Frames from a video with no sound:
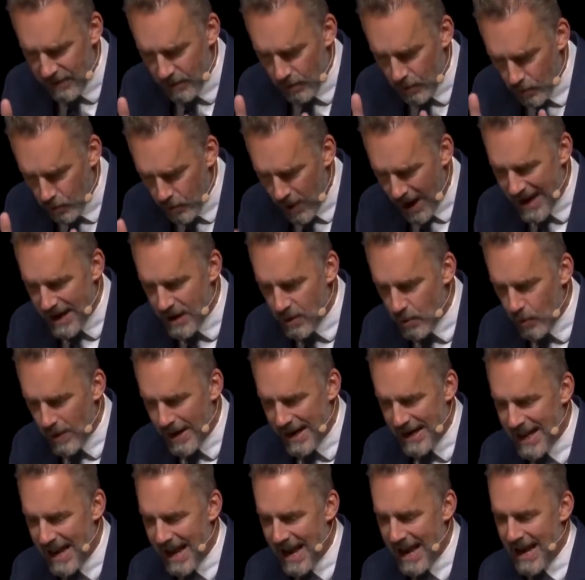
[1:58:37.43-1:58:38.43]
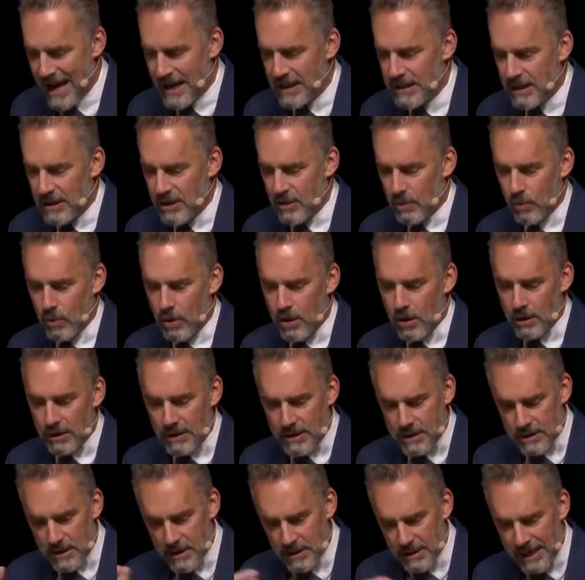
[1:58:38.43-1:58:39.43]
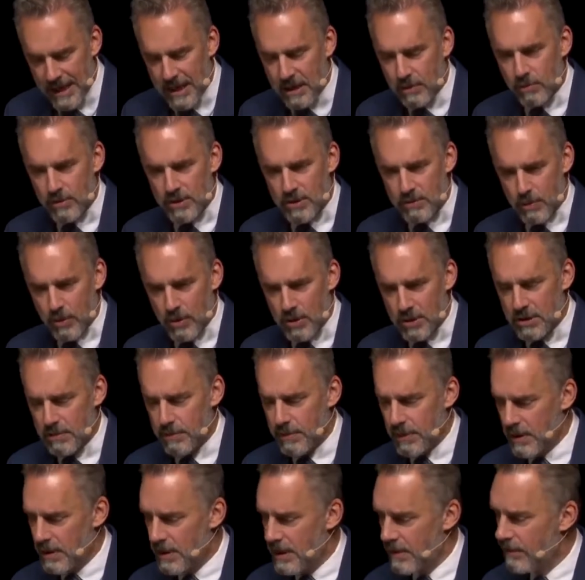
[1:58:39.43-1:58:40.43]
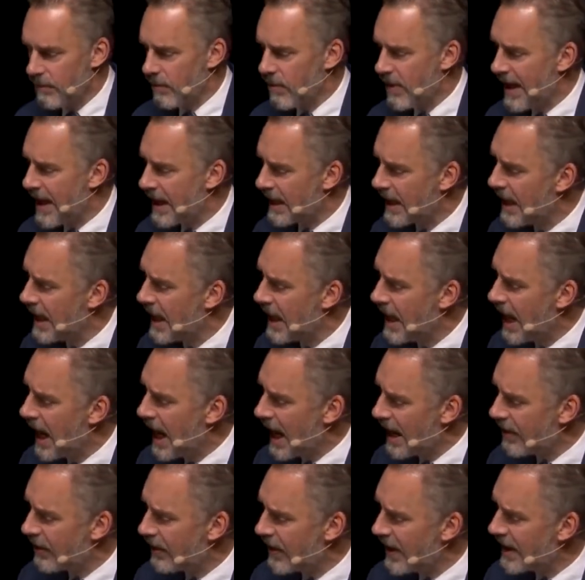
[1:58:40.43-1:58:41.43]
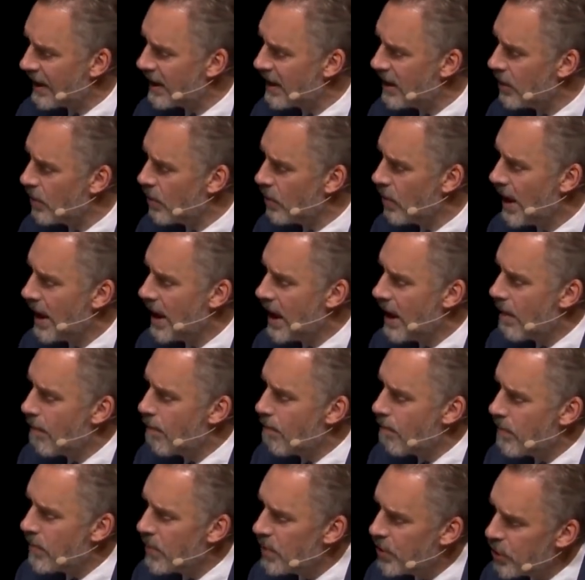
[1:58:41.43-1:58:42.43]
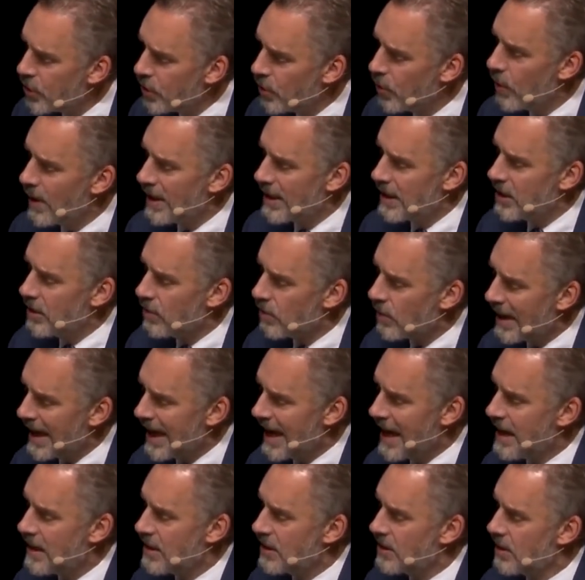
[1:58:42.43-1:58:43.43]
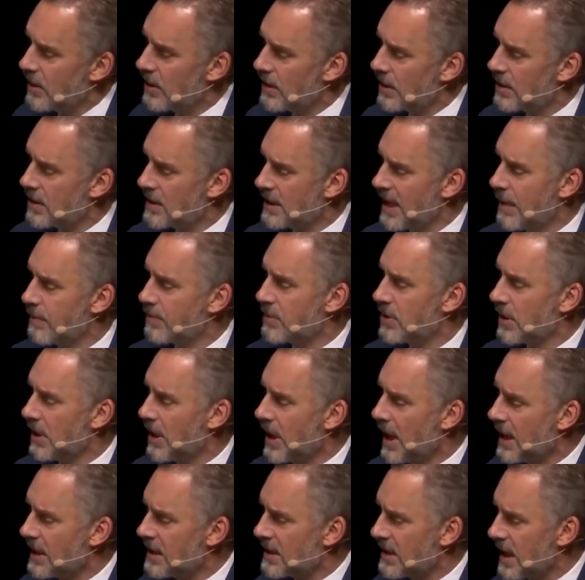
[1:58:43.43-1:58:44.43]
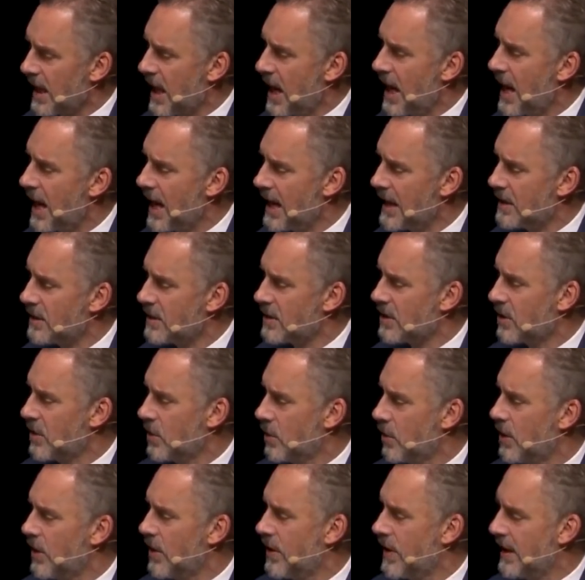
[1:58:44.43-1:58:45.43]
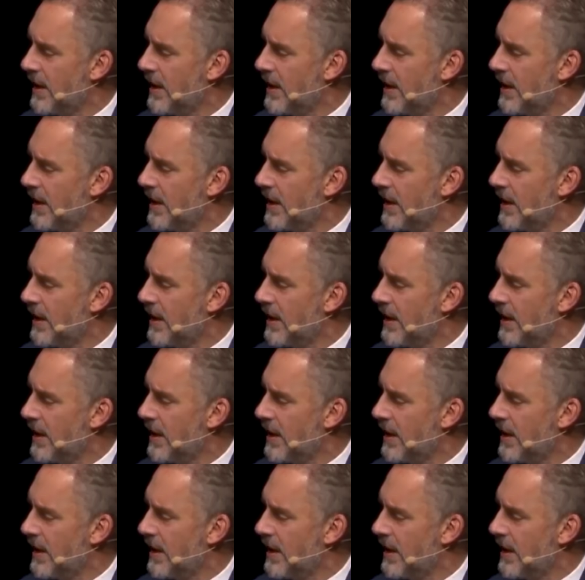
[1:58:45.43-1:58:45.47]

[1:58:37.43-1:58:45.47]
the right way to act in the world, is to take responsibility for that. I think you do what you can to conceptualize the highest good